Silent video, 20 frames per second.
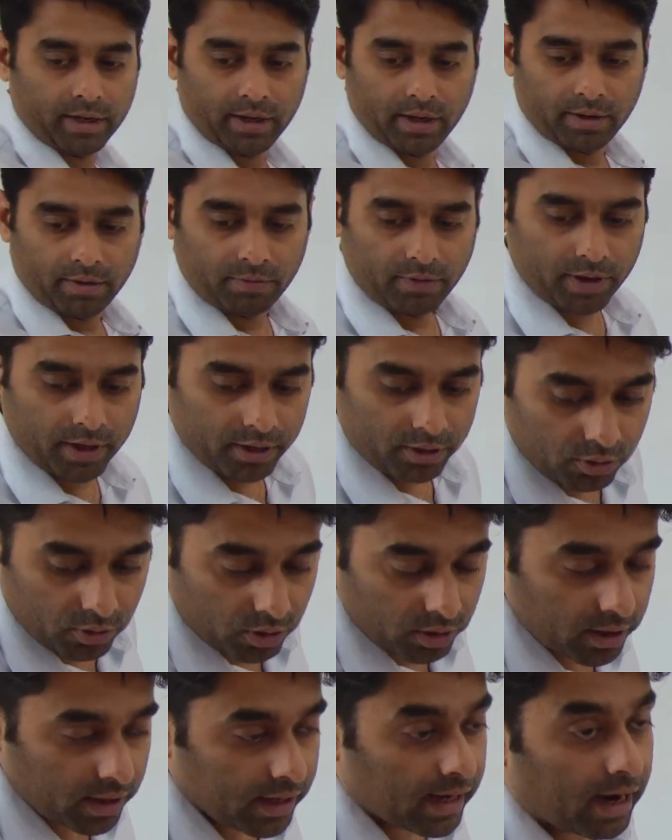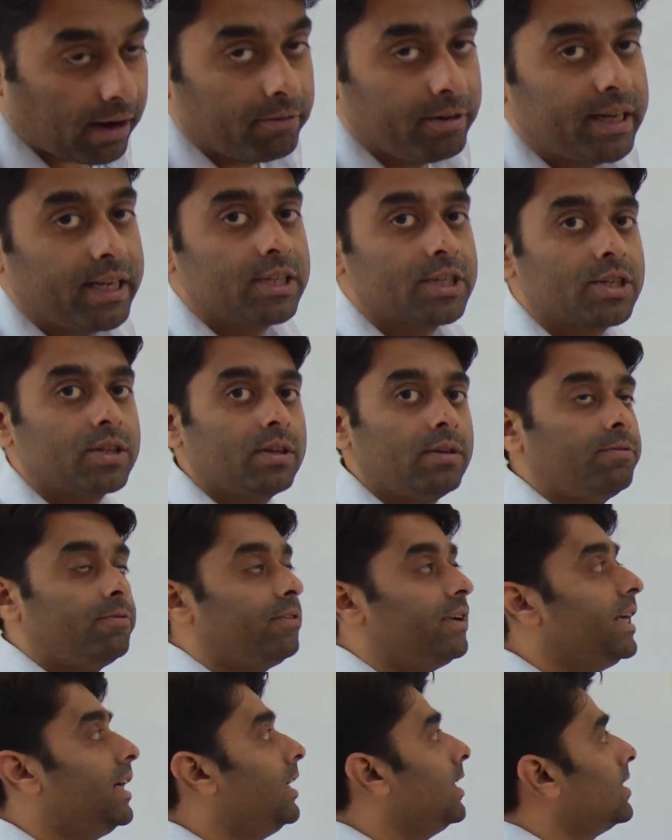where your gravitational
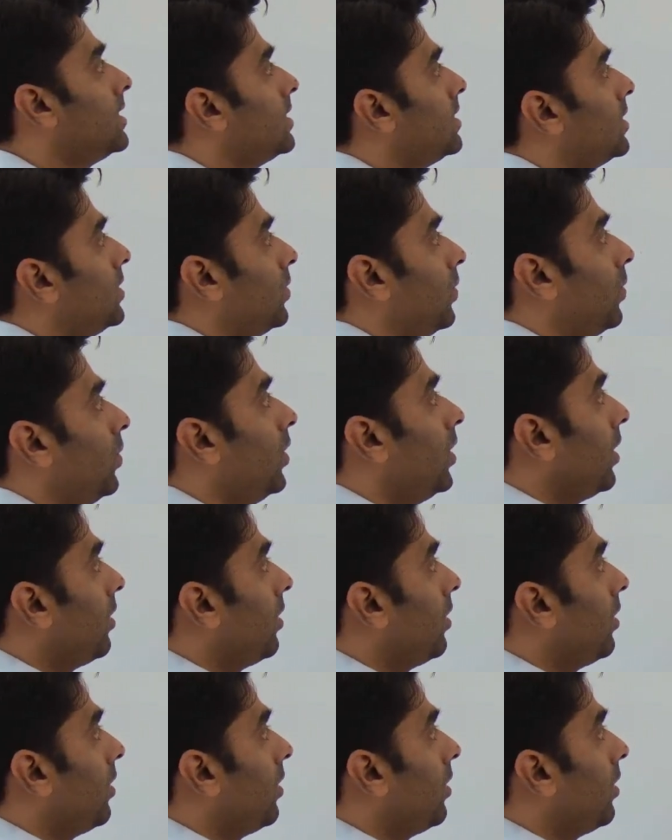field is 0.